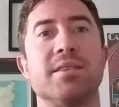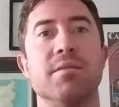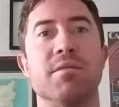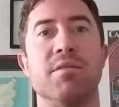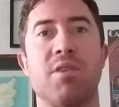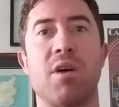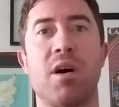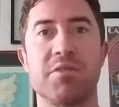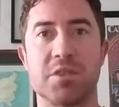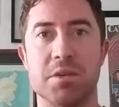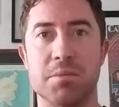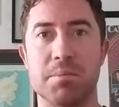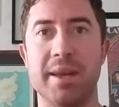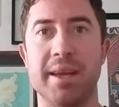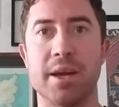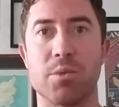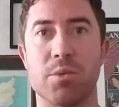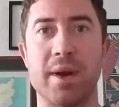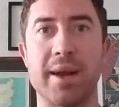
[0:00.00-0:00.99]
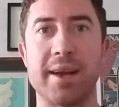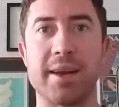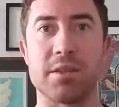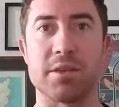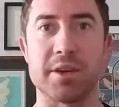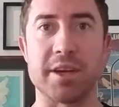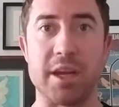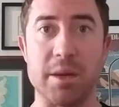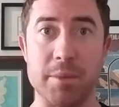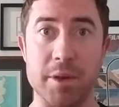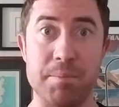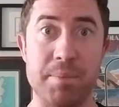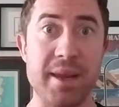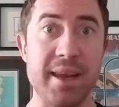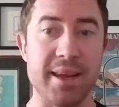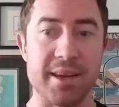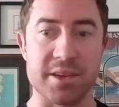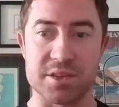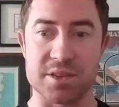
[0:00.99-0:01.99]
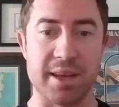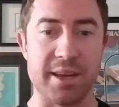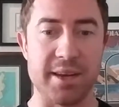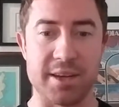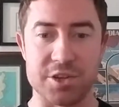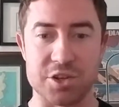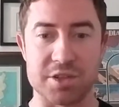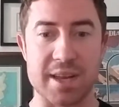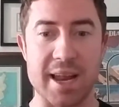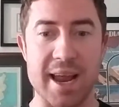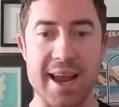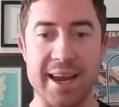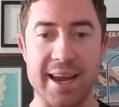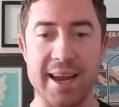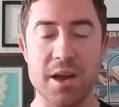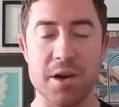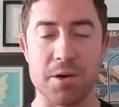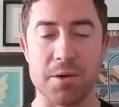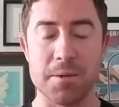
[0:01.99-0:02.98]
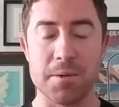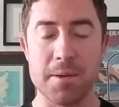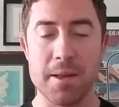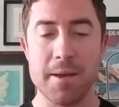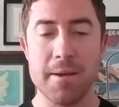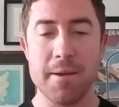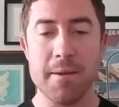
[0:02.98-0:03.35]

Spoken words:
involved in being a regular human being so that you can just hang out.